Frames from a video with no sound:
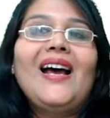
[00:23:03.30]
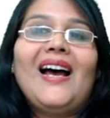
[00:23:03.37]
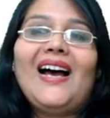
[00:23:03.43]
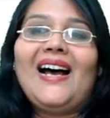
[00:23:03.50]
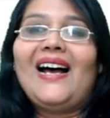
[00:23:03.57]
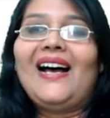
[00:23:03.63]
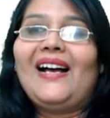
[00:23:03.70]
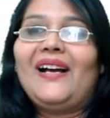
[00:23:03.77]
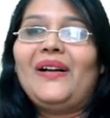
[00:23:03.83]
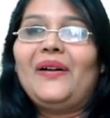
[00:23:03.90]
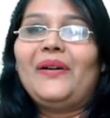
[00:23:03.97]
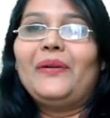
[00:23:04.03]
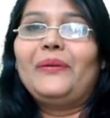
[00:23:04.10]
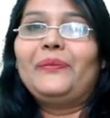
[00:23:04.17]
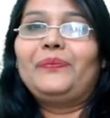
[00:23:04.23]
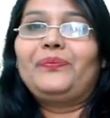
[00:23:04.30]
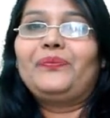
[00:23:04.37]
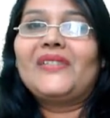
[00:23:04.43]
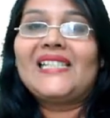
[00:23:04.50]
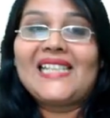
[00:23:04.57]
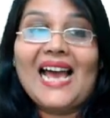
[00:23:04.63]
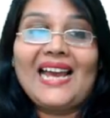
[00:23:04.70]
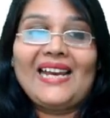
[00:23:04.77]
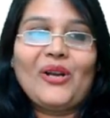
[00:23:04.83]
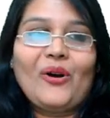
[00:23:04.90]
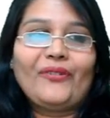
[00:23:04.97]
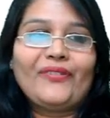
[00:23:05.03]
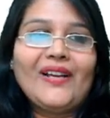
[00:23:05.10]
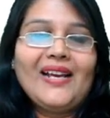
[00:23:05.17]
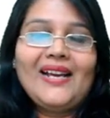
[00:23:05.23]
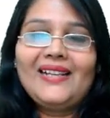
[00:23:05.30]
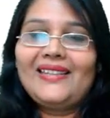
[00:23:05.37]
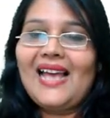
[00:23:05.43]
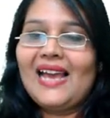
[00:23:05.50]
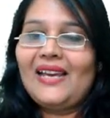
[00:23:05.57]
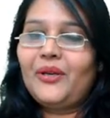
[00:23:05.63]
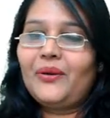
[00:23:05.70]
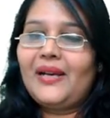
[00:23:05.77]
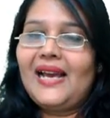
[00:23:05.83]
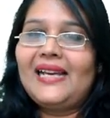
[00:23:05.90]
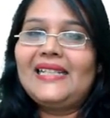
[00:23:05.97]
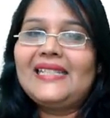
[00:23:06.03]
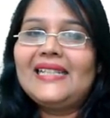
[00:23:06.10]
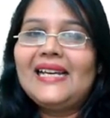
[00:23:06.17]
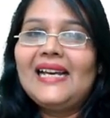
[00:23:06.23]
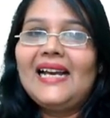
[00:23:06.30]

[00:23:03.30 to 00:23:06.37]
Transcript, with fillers: um, sign off. Thank you guys.